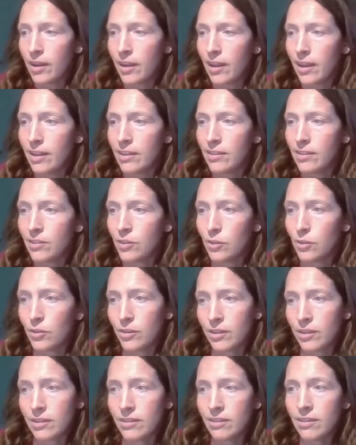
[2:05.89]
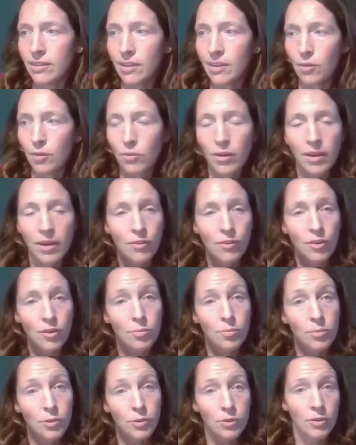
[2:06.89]
And so you can see that whenever
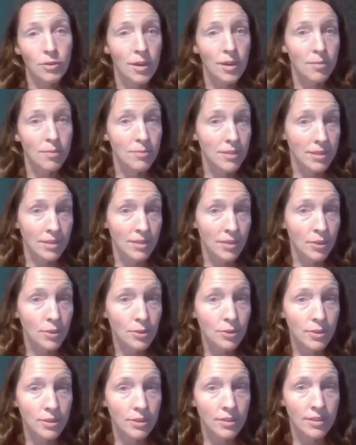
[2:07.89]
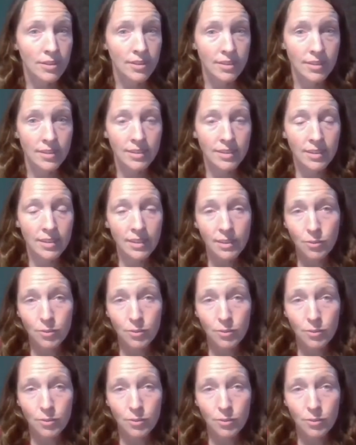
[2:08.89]
Pluto comes in closest to the sun,